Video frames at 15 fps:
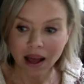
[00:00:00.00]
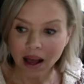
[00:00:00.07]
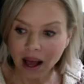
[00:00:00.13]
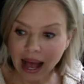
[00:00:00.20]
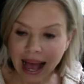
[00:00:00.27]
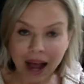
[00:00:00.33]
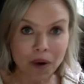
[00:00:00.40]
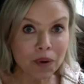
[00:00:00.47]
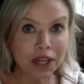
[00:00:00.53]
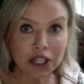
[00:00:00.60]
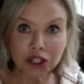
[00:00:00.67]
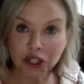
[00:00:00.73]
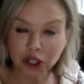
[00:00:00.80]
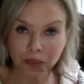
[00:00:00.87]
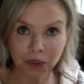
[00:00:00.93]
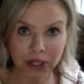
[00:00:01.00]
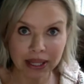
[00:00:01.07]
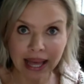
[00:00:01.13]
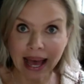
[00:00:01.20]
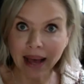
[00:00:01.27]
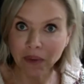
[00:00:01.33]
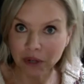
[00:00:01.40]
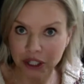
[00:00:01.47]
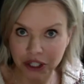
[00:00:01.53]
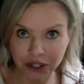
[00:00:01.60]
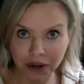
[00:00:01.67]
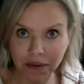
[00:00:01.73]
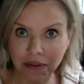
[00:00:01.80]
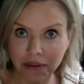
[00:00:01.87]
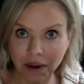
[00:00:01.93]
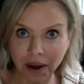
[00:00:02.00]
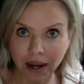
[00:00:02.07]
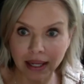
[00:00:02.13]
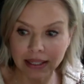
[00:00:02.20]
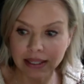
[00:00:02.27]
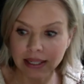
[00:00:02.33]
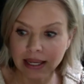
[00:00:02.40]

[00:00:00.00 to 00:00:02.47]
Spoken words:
how we interpret that, which is our thought,